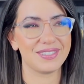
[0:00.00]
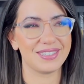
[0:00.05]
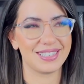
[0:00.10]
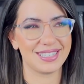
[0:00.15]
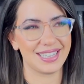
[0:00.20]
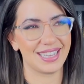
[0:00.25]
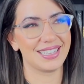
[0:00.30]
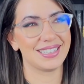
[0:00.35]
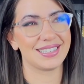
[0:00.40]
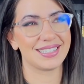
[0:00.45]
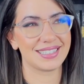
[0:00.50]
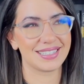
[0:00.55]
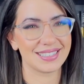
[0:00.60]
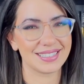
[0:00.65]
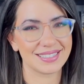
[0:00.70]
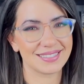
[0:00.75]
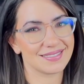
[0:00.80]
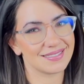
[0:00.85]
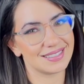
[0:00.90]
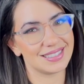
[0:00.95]
since
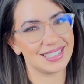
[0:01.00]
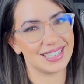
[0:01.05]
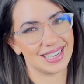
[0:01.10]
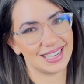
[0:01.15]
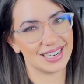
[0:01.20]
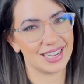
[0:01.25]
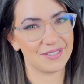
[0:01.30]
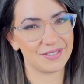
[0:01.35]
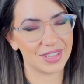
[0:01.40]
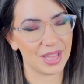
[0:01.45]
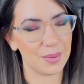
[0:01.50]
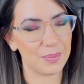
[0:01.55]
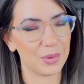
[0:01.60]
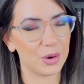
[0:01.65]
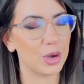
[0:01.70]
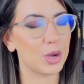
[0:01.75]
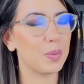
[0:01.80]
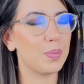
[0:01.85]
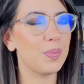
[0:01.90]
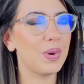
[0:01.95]
DNF that book.